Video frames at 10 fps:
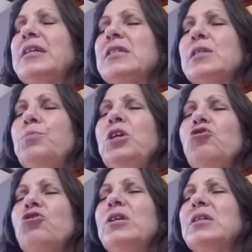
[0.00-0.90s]
and
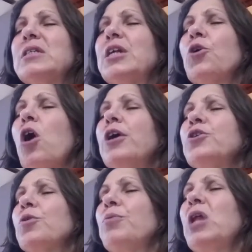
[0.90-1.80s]
species that are on
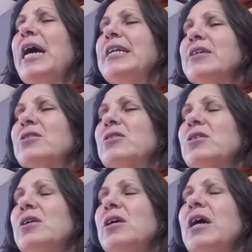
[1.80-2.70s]
your planet
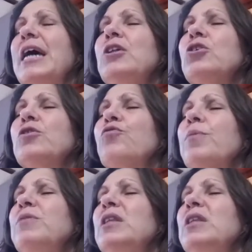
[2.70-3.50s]
and look from